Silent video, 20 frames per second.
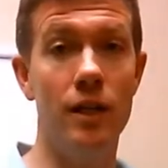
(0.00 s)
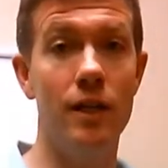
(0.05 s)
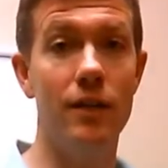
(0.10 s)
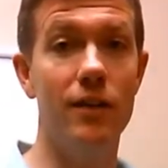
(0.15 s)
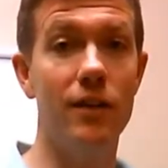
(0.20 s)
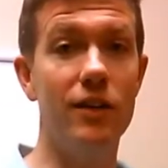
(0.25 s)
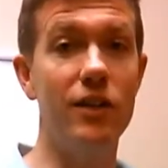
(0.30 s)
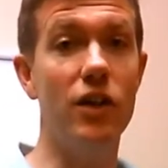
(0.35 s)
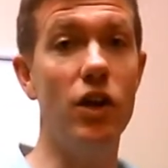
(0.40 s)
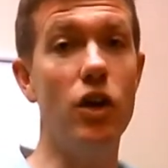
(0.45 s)

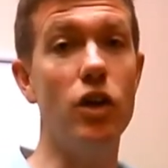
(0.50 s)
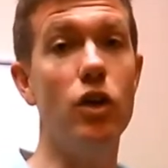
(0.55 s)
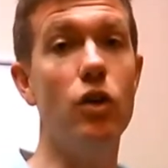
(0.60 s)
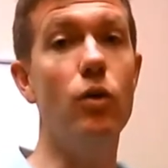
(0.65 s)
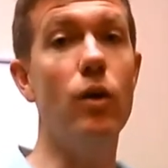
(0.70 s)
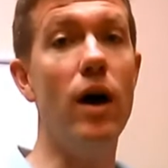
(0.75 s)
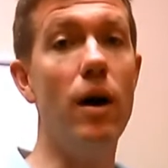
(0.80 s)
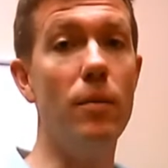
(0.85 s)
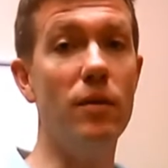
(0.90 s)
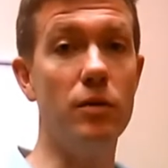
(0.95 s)
They're telling you
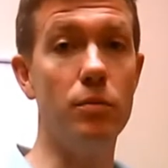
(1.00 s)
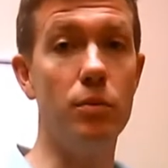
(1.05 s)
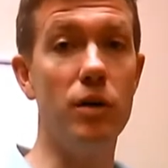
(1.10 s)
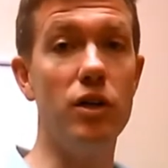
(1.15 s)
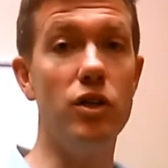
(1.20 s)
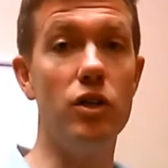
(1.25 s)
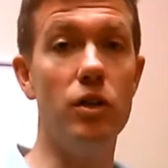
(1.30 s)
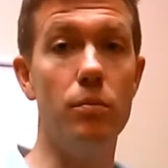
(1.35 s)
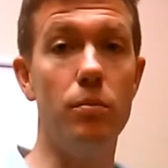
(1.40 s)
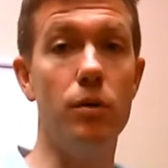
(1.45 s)
how much
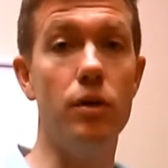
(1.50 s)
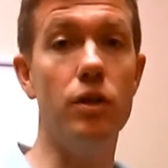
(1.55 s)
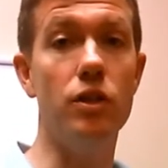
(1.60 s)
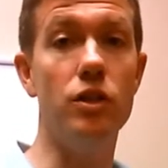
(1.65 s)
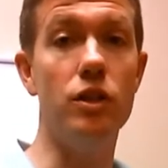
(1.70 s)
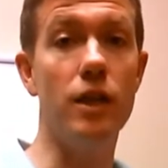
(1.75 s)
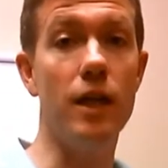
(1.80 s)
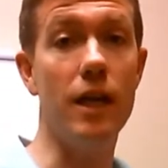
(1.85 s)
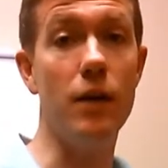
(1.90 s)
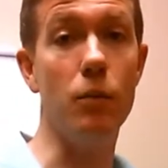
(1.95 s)
pressure to
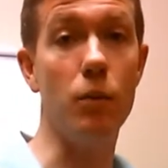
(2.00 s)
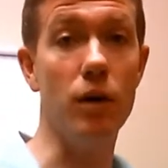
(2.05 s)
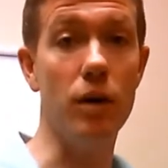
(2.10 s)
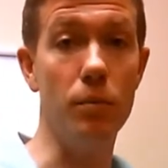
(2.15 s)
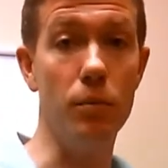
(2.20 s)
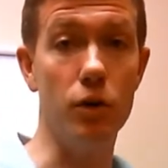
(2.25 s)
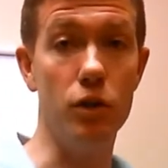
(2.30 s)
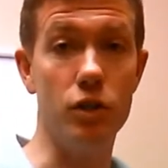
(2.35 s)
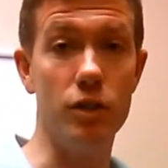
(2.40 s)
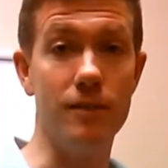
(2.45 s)
push and where to
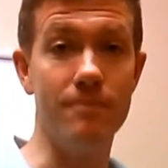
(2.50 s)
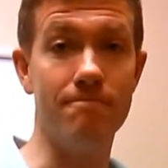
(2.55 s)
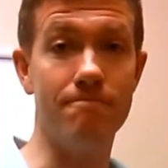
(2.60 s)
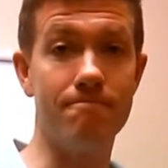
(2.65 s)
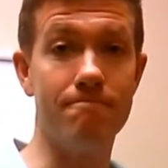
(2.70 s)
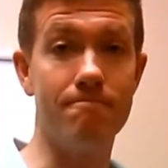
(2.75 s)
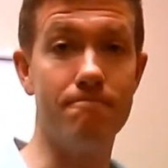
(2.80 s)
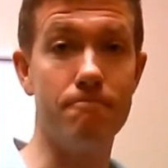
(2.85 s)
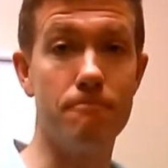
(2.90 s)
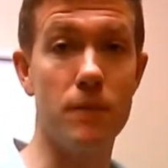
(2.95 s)
push it.
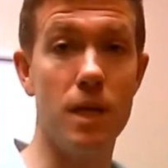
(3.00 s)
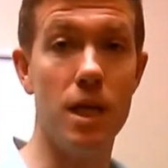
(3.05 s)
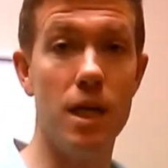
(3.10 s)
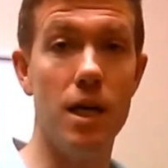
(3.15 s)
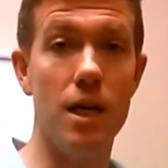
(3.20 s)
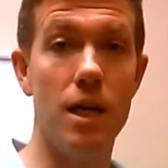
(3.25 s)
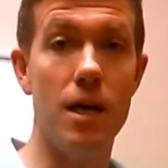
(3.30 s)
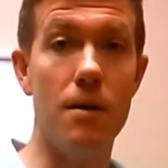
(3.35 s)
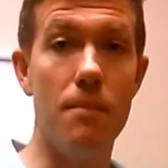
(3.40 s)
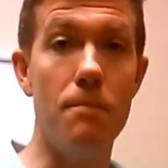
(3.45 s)

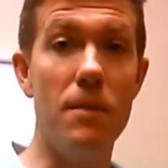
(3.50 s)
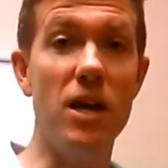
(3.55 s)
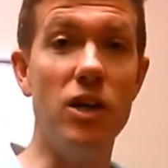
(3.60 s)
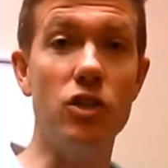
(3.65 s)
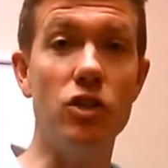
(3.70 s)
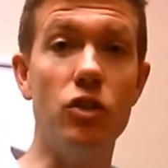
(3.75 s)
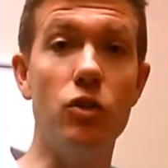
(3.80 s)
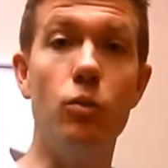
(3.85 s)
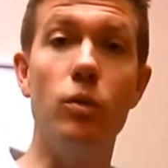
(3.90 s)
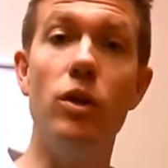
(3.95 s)
Make
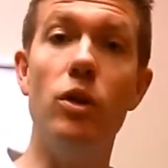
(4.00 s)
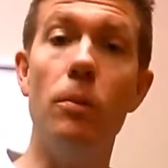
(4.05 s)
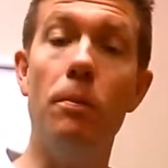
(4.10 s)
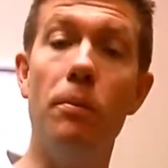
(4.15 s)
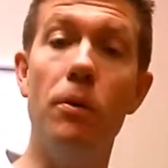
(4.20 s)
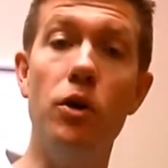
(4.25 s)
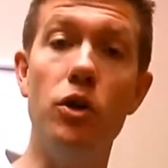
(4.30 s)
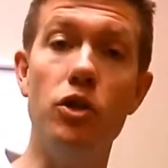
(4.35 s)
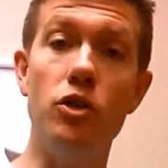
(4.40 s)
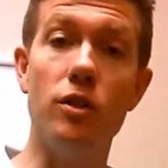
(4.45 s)
sure when you
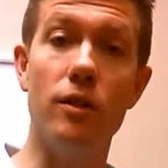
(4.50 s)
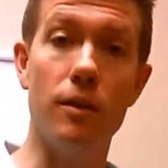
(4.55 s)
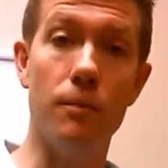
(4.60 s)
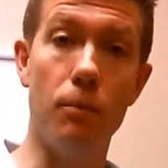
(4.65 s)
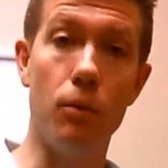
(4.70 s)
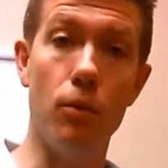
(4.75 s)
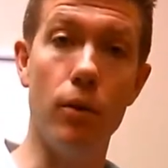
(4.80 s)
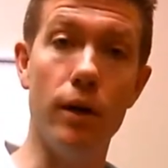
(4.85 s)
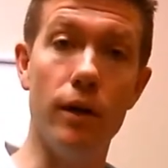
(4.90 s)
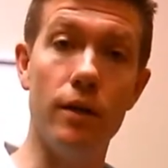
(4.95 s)
push on the
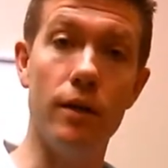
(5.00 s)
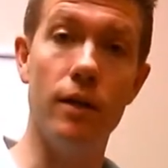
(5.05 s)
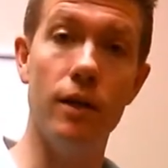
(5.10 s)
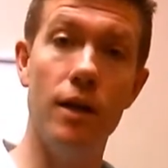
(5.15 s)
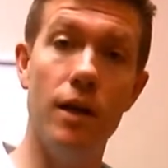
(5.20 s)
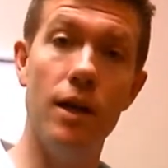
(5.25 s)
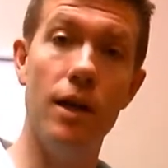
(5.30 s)
point,